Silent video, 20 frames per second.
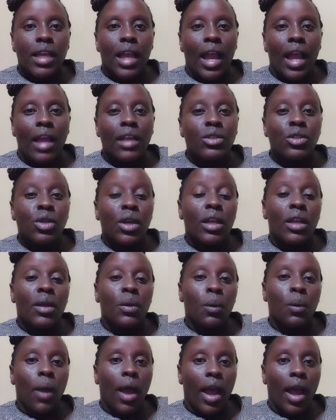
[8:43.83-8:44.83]
actually
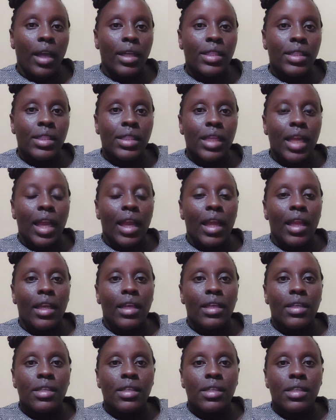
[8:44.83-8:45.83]
worked,
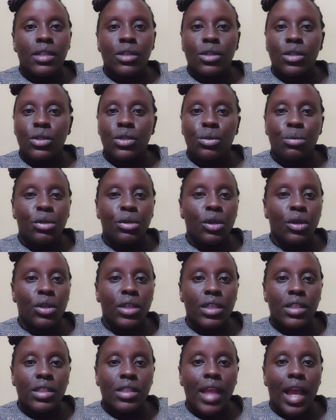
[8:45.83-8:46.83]
and to be
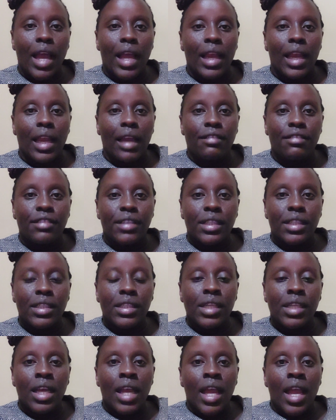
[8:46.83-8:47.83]
honest, I loved
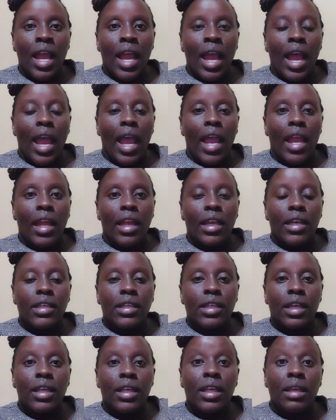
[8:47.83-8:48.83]
it.
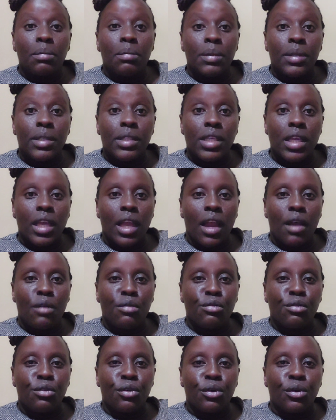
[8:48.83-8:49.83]
And keep it here
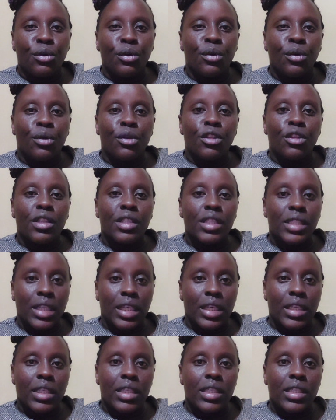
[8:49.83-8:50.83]
for the
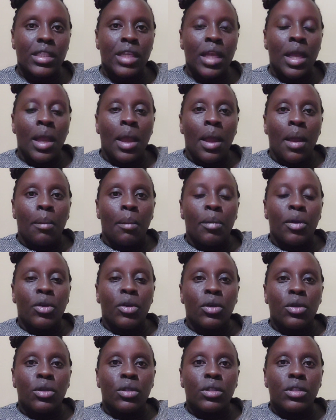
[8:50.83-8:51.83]
series
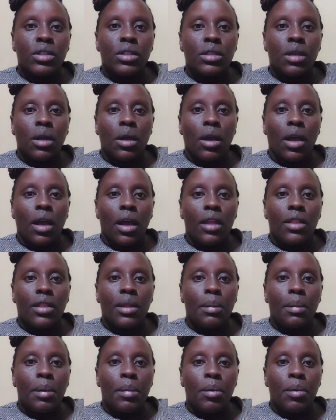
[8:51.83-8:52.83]
because the
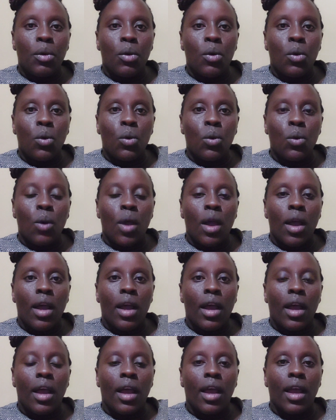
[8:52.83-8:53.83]
people who
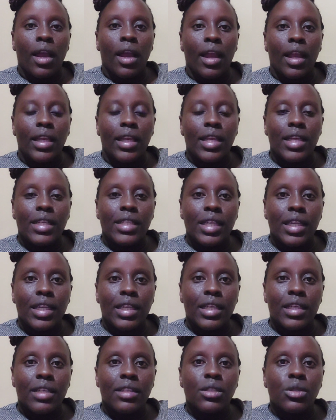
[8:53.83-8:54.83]
are in
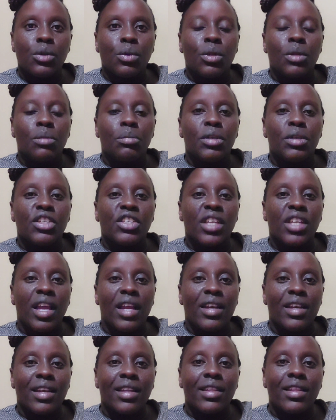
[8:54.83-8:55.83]
attendance will be
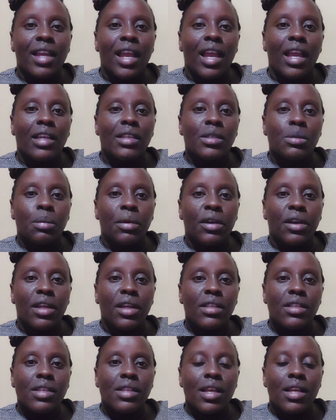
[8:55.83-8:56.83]
sharing their
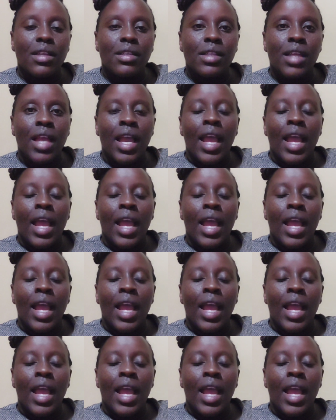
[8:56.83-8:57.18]
experiences